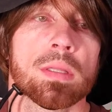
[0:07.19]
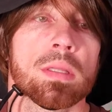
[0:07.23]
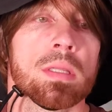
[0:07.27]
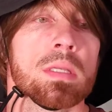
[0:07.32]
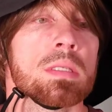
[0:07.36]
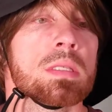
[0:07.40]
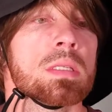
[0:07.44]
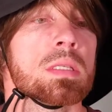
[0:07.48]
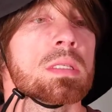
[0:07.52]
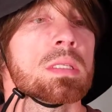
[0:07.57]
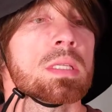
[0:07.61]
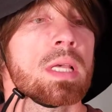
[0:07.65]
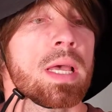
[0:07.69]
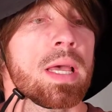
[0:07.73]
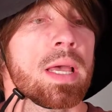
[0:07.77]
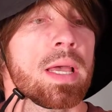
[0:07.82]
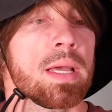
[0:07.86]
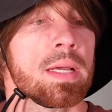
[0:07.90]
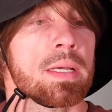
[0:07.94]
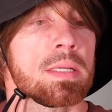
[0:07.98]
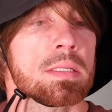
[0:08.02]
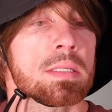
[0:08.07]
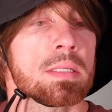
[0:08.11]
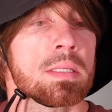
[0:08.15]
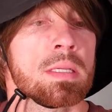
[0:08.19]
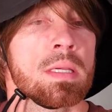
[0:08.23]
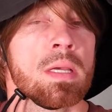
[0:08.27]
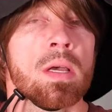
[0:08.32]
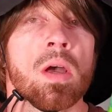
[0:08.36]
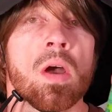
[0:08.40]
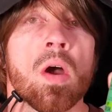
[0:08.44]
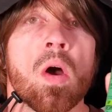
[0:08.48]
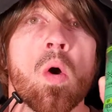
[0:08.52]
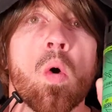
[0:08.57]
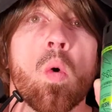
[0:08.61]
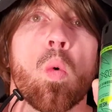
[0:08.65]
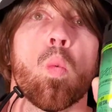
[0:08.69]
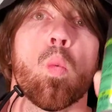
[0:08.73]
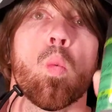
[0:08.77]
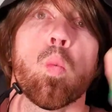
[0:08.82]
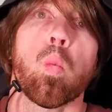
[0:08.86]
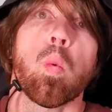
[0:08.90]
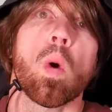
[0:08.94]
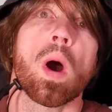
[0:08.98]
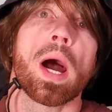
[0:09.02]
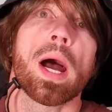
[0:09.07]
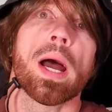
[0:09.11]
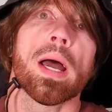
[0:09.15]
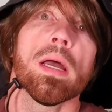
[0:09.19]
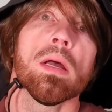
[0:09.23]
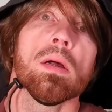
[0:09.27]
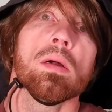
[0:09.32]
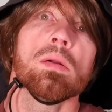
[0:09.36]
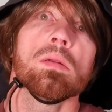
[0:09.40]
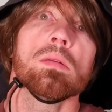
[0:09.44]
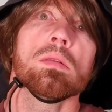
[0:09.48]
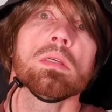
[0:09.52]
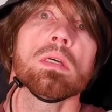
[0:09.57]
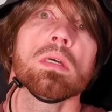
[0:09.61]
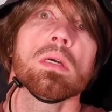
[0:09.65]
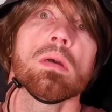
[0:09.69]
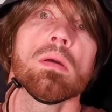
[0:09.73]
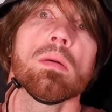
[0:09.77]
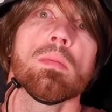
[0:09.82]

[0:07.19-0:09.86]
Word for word: This is Axe Wild